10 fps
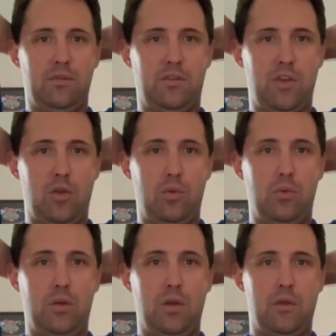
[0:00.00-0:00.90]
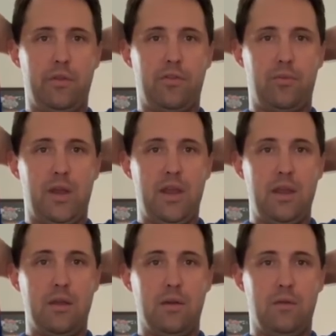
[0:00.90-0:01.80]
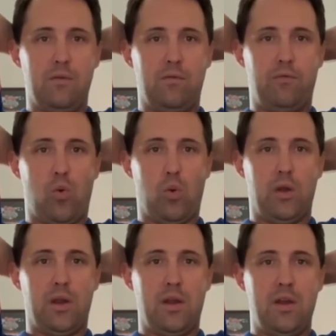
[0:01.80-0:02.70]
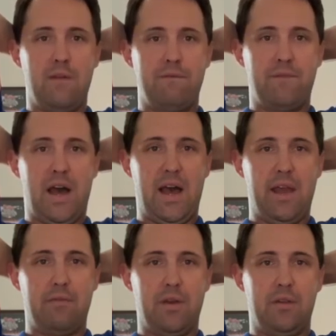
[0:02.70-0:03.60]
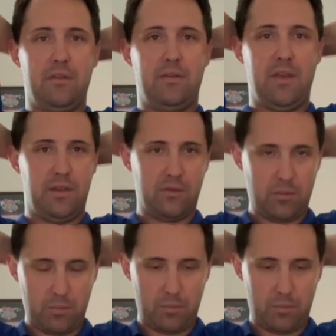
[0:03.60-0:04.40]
2, 3, 4, 5, 6.